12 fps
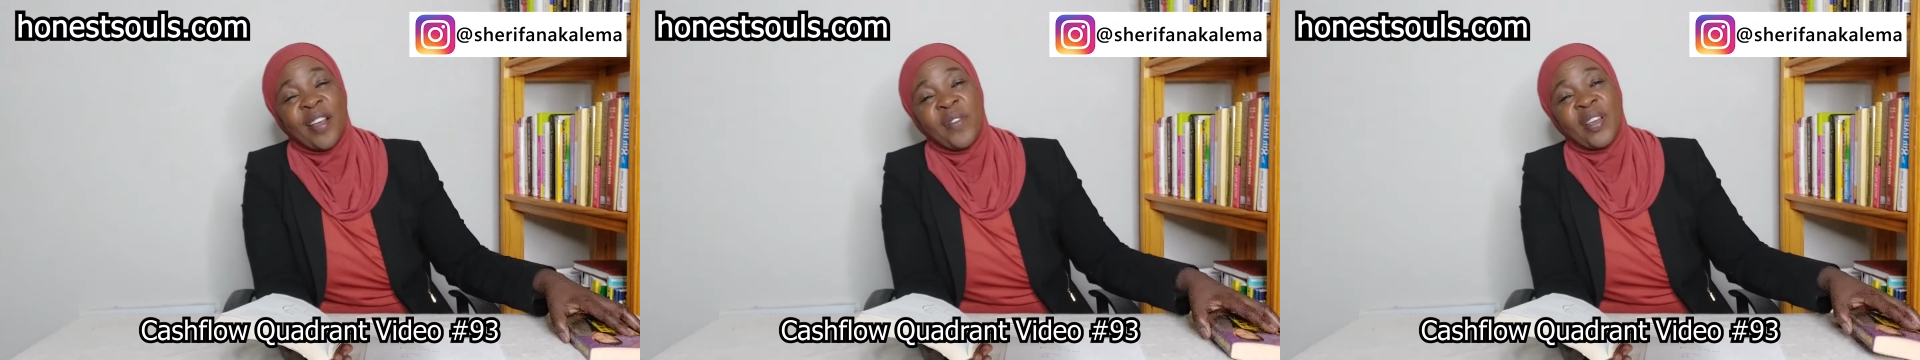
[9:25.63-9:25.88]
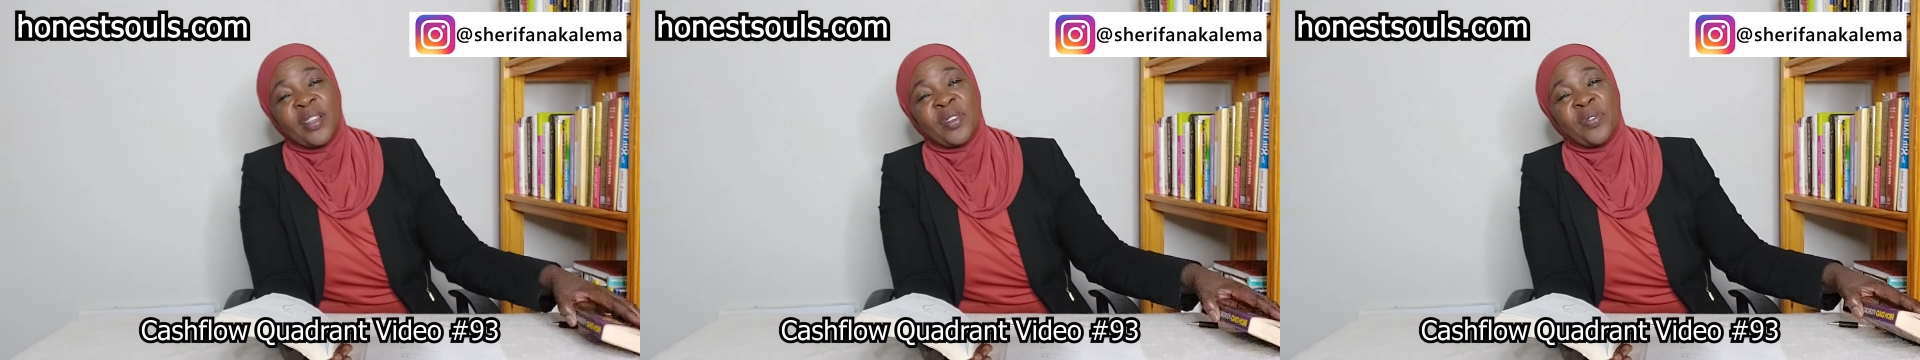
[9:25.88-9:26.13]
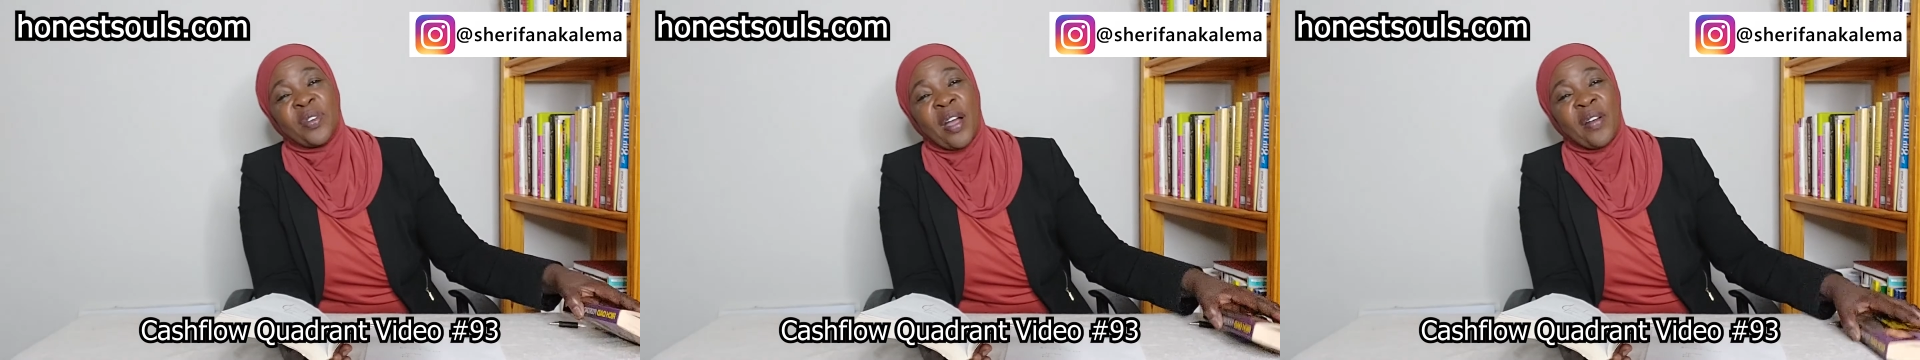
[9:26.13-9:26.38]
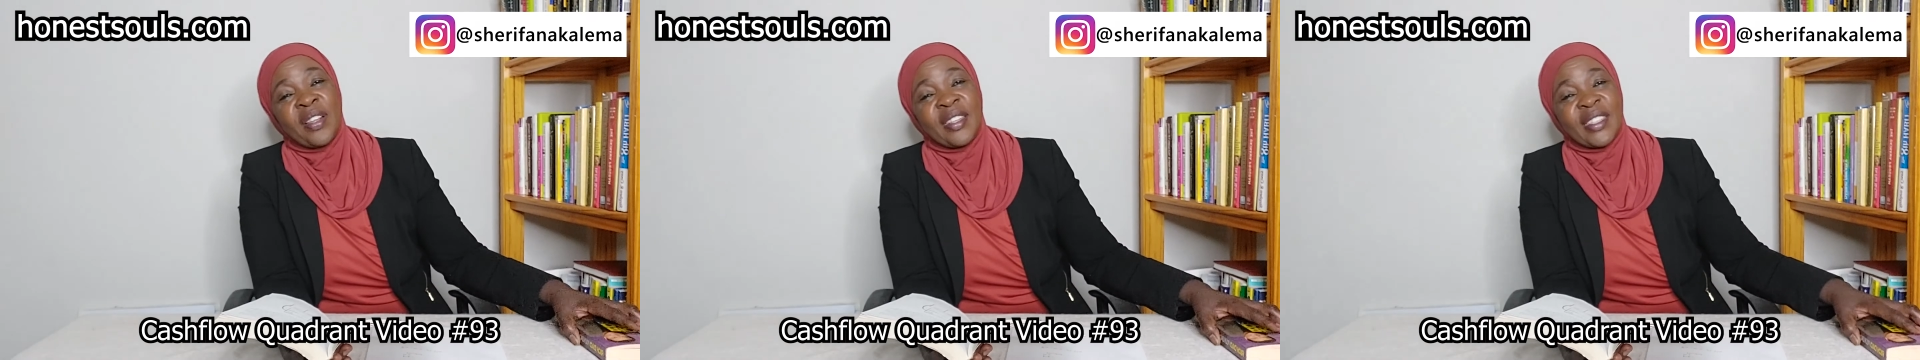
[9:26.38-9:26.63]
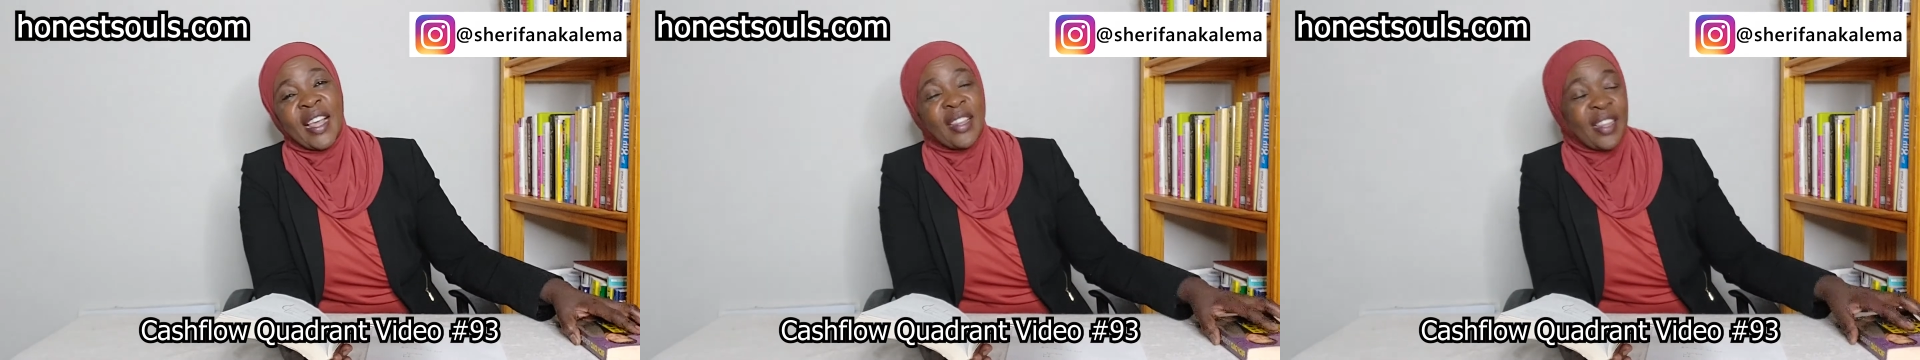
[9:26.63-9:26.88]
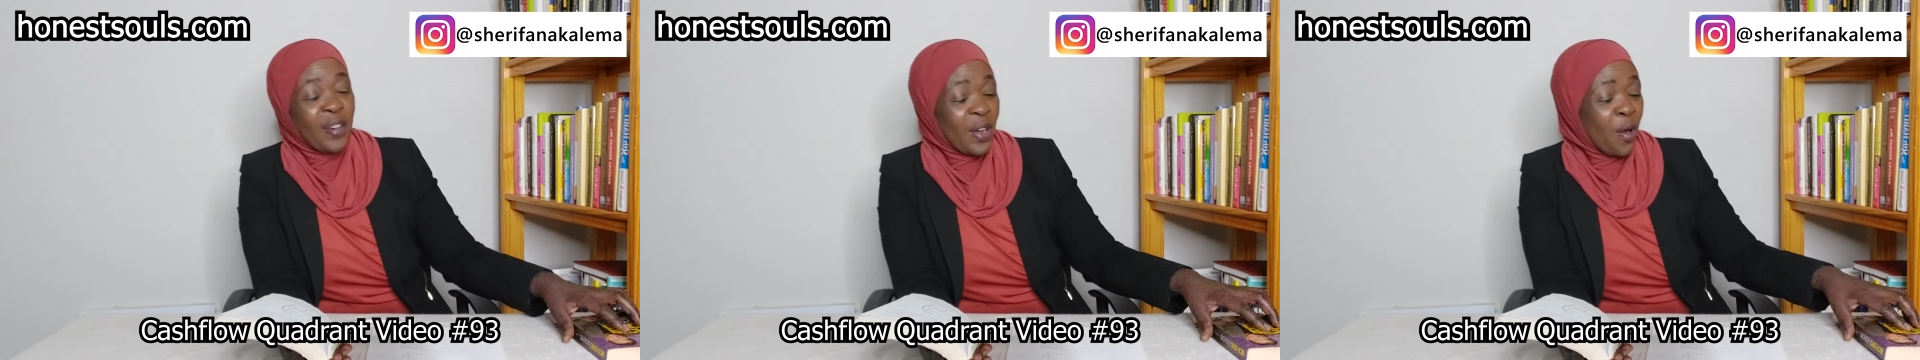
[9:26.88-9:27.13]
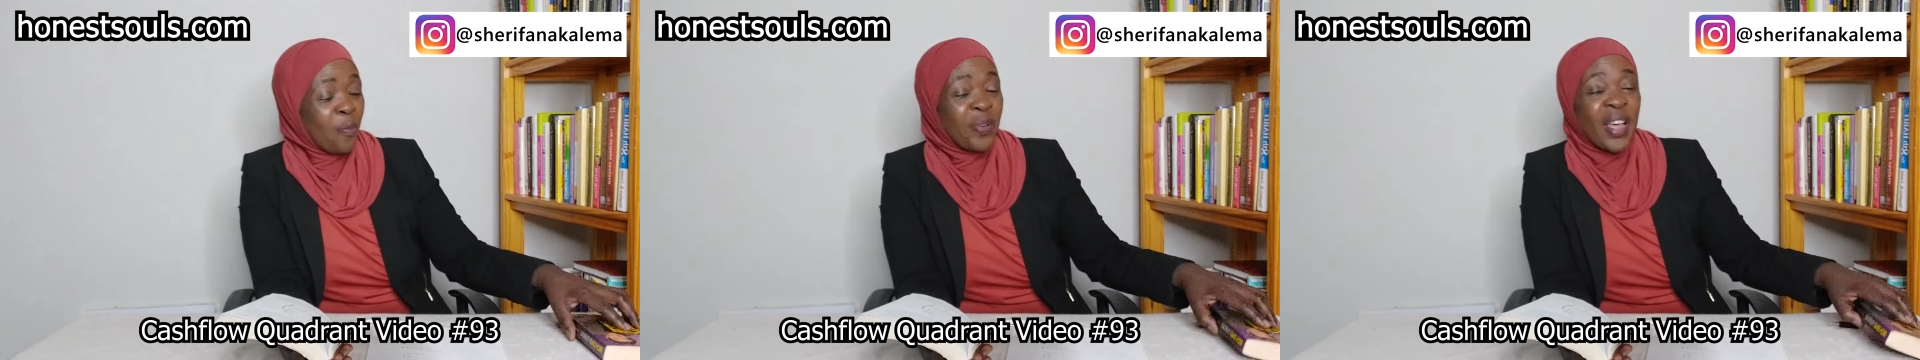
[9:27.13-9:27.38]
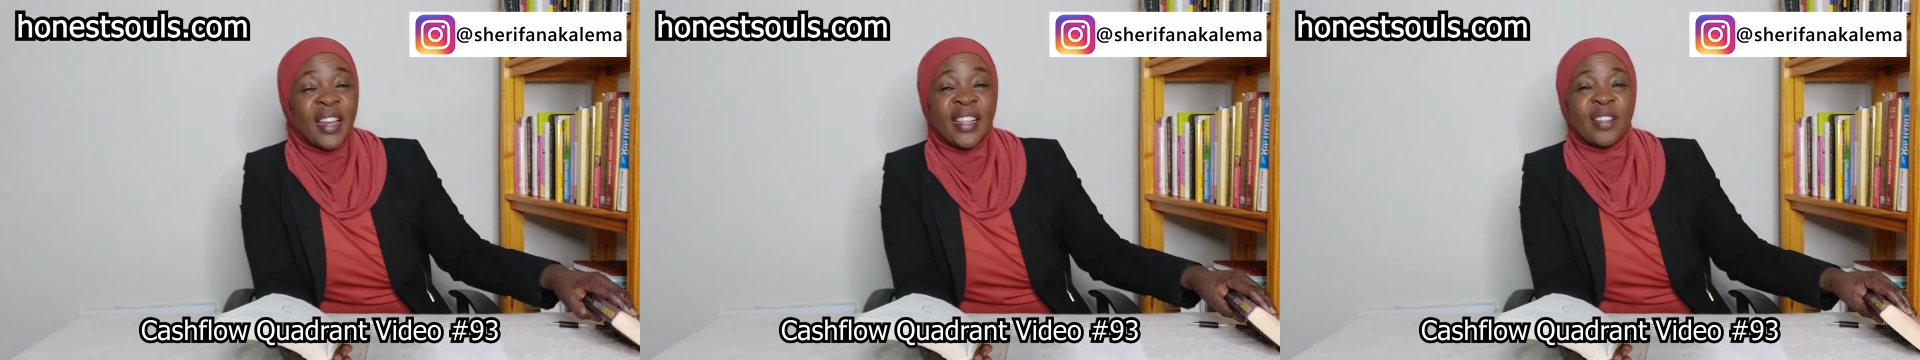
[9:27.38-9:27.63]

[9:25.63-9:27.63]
When he took away, he said they were complaining,